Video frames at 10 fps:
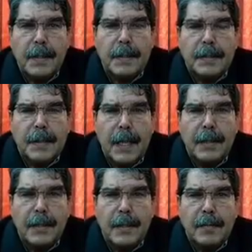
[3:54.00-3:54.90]

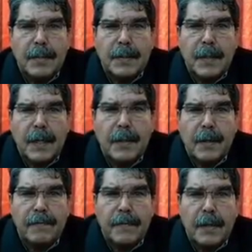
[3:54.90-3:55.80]
standing beside
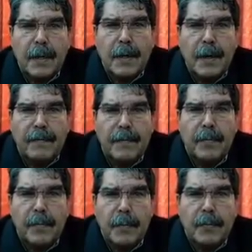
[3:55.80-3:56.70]
Afrin and
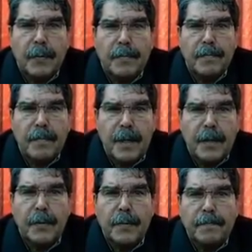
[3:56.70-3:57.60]
Afrin people.
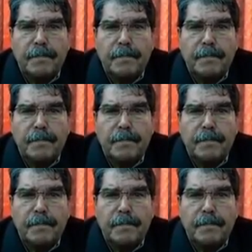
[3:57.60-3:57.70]
Thank you.